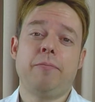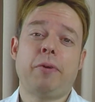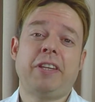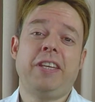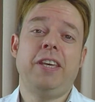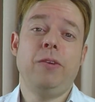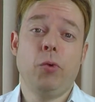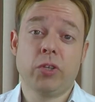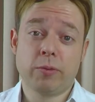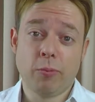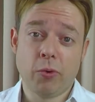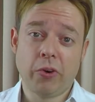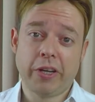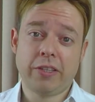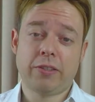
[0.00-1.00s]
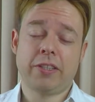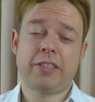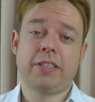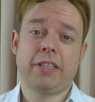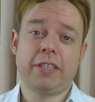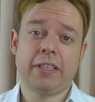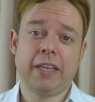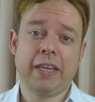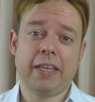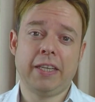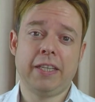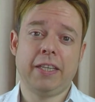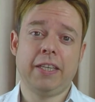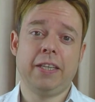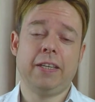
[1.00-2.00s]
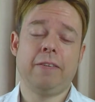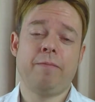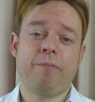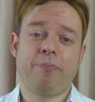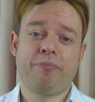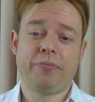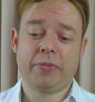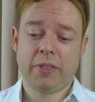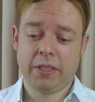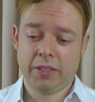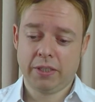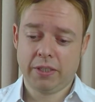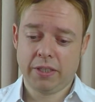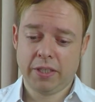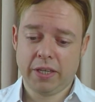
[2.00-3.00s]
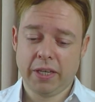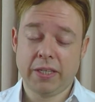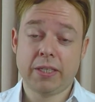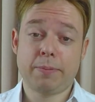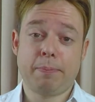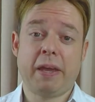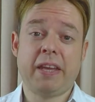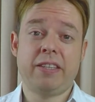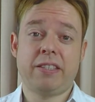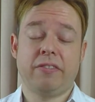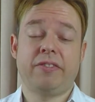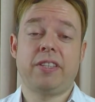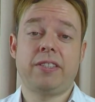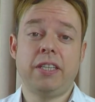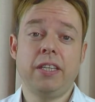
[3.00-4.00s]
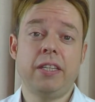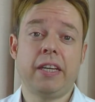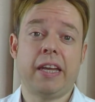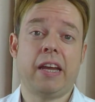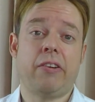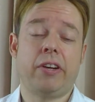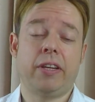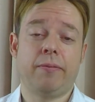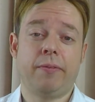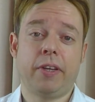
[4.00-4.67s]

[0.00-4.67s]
but he was more interested in the space of the seating area,